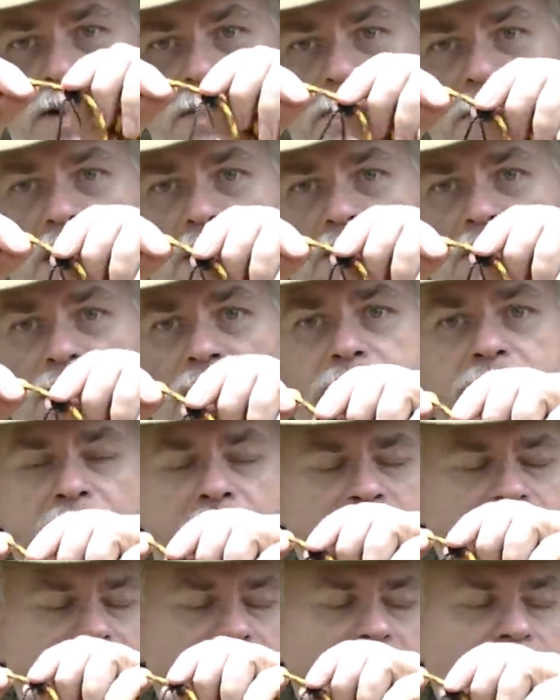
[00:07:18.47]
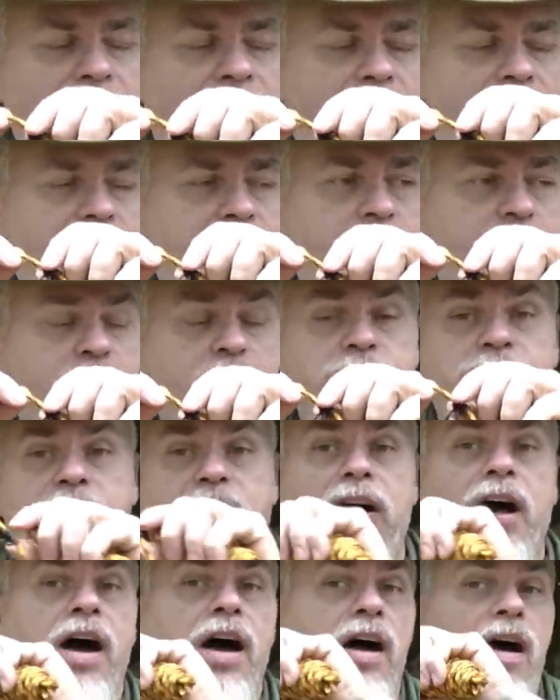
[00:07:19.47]
the bowline of the
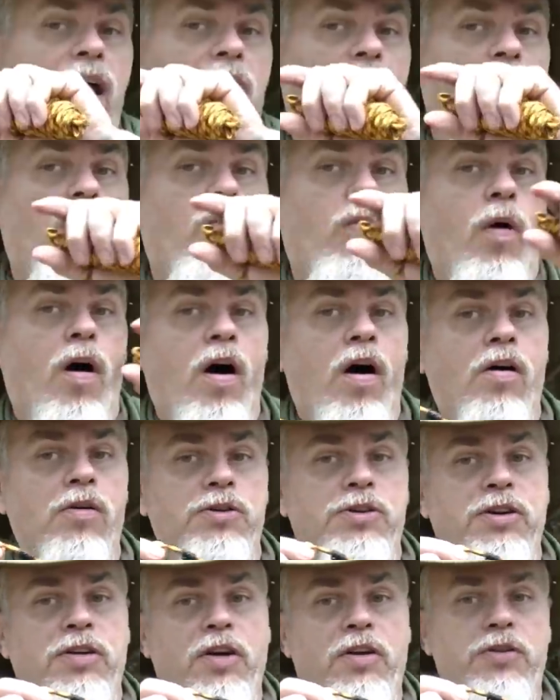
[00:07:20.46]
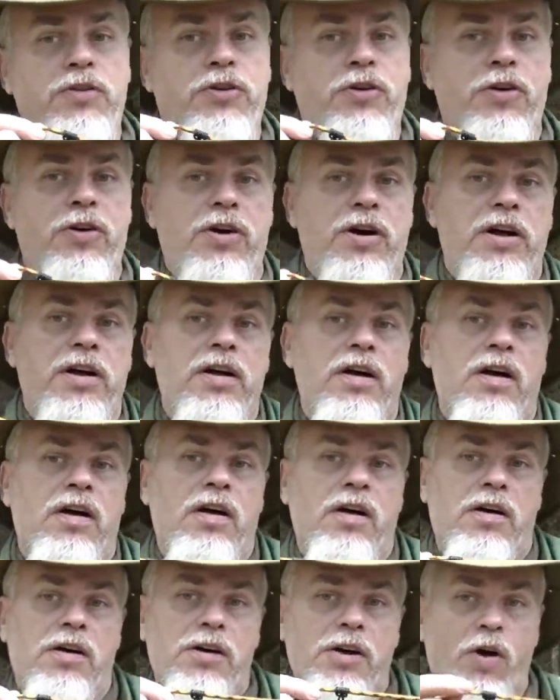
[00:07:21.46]
prusik, and walk to the other tree.
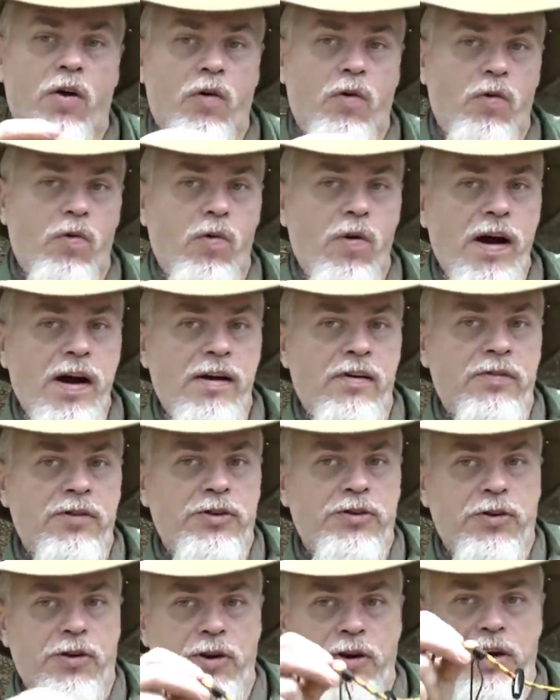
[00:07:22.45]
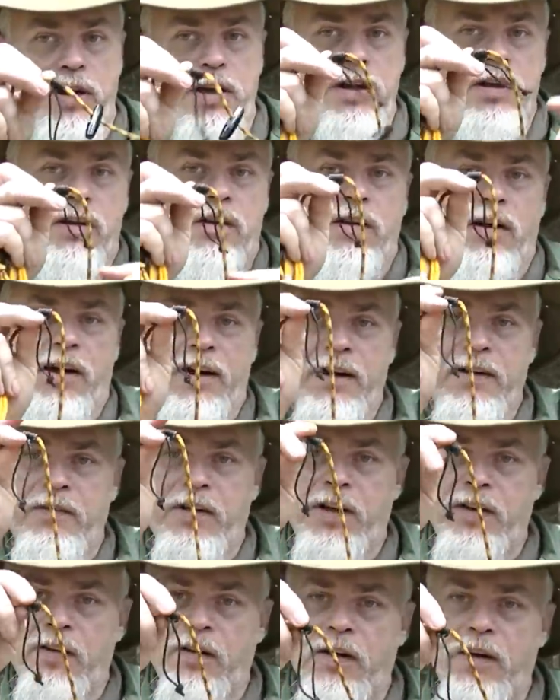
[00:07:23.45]
Go around the tree,
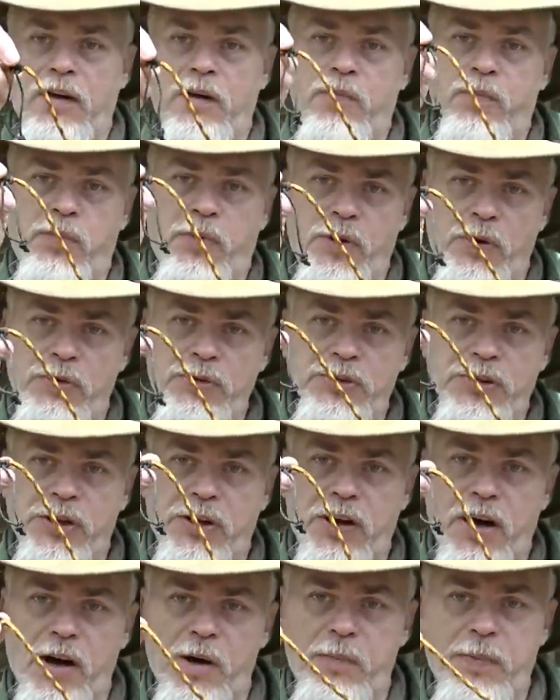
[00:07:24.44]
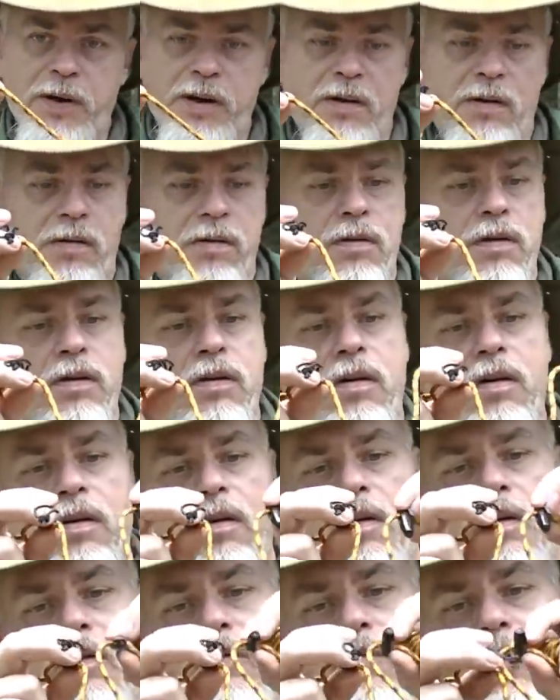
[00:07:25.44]
leaving the prusik uphill,
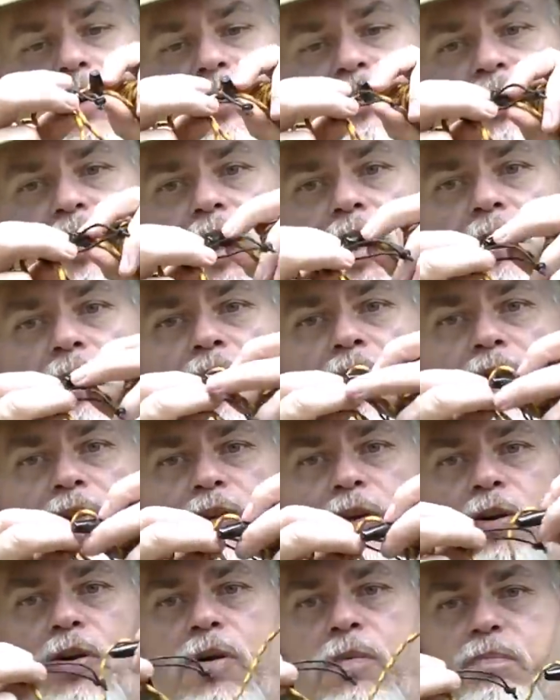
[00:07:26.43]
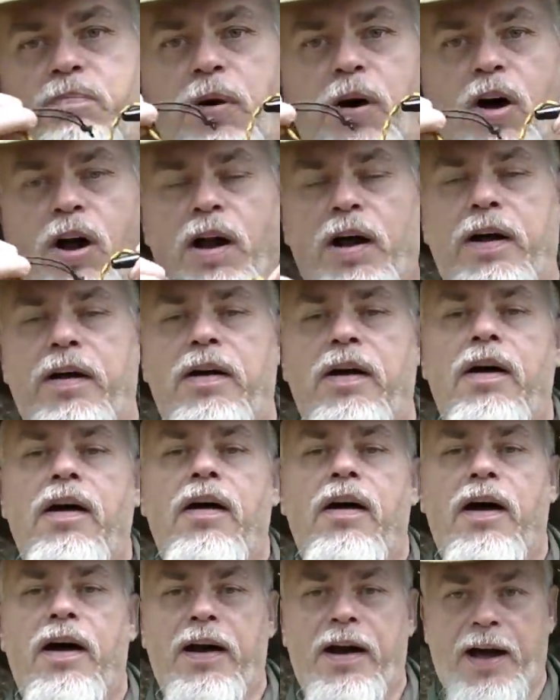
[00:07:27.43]
reach up, hook to it, and pull it,
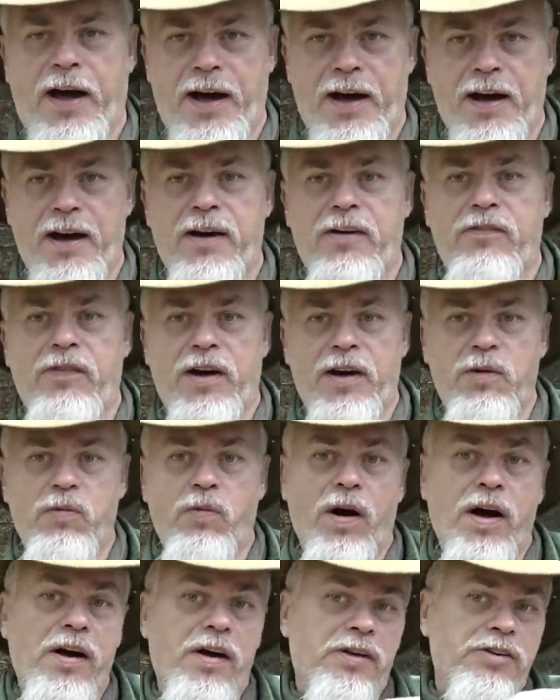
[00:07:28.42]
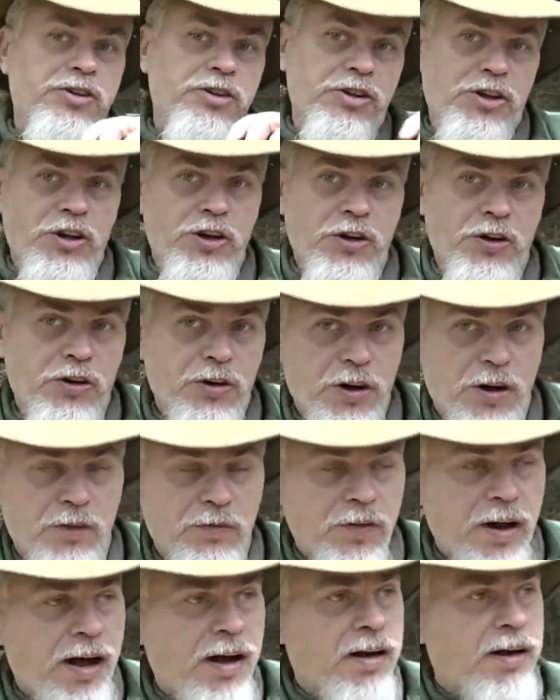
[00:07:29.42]
and have a way to secure it
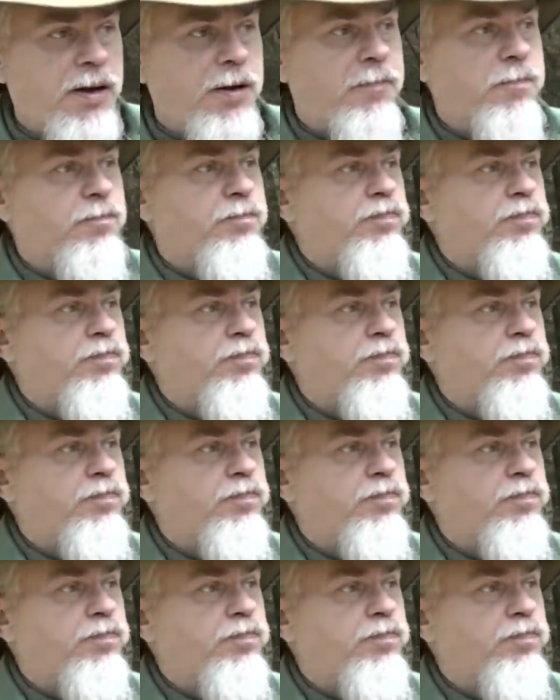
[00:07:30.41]
on that end.